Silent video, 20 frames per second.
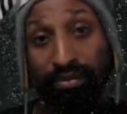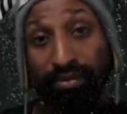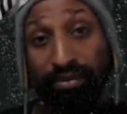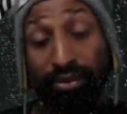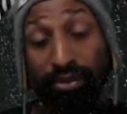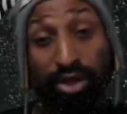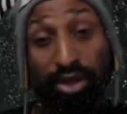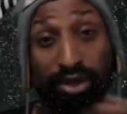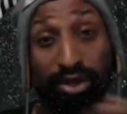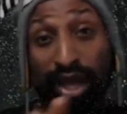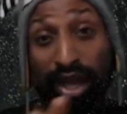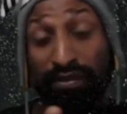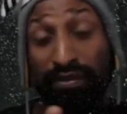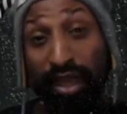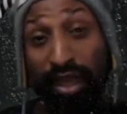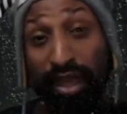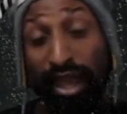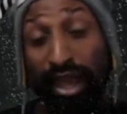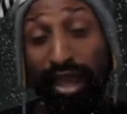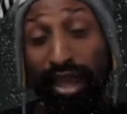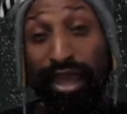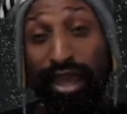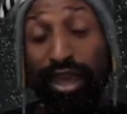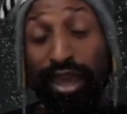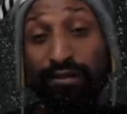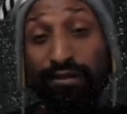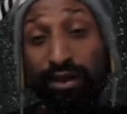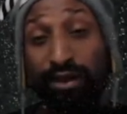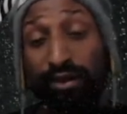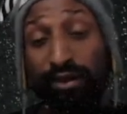Well, you got the thing I
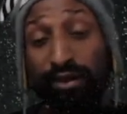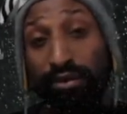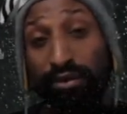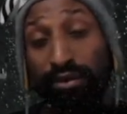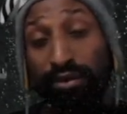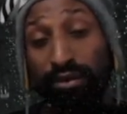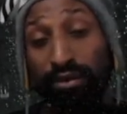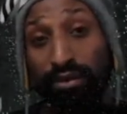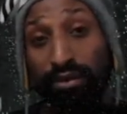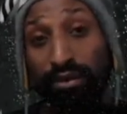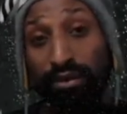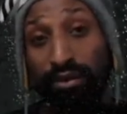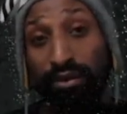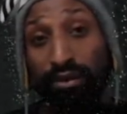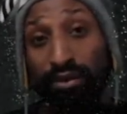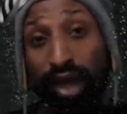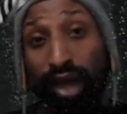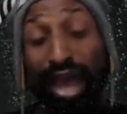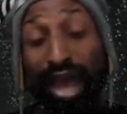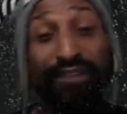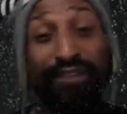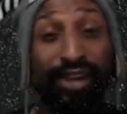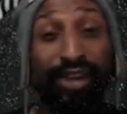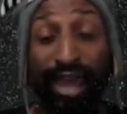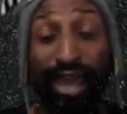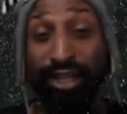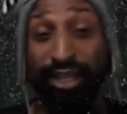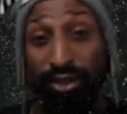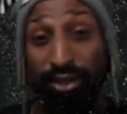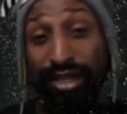gave you. I even
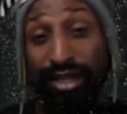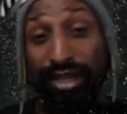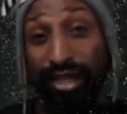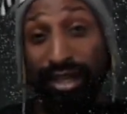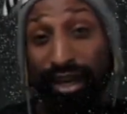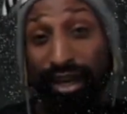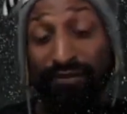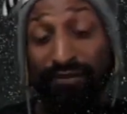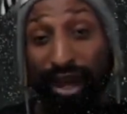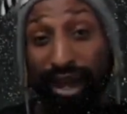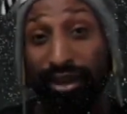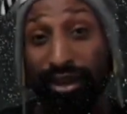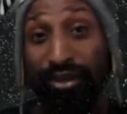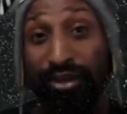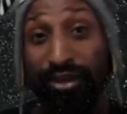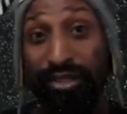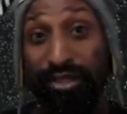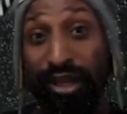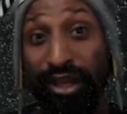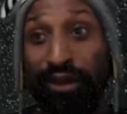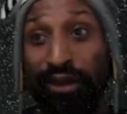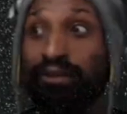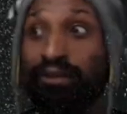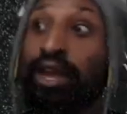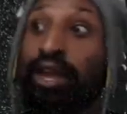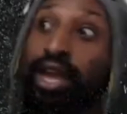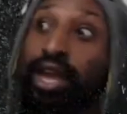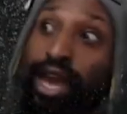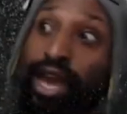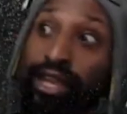asked you to identify yourself,
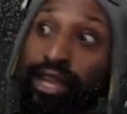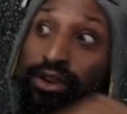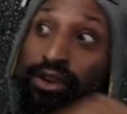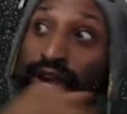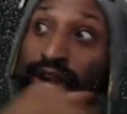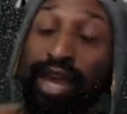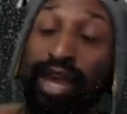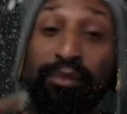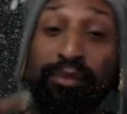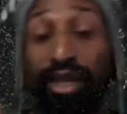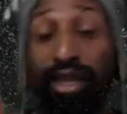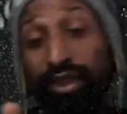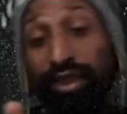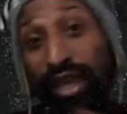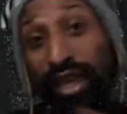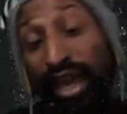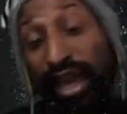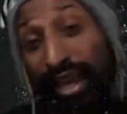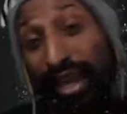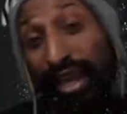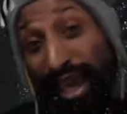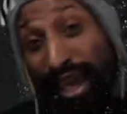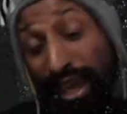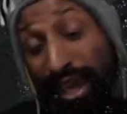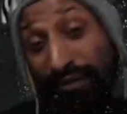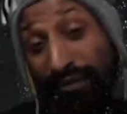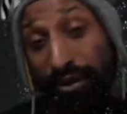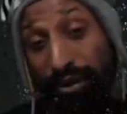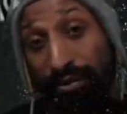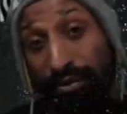and you gave me the thing I
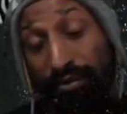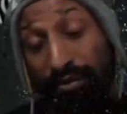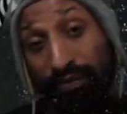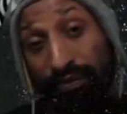gave you.